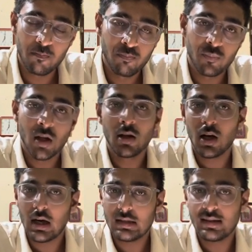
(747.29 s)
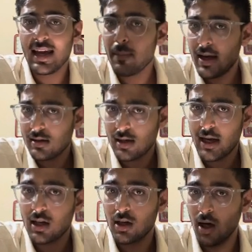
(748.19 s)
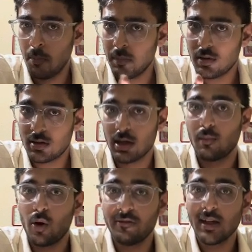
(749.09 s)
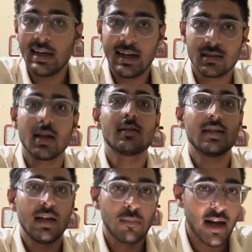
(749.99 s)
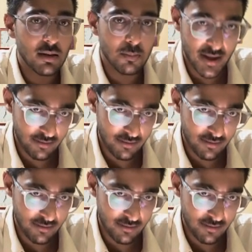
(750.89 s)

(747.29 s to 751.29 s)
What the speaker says: are same as like some of the glands are same like men 1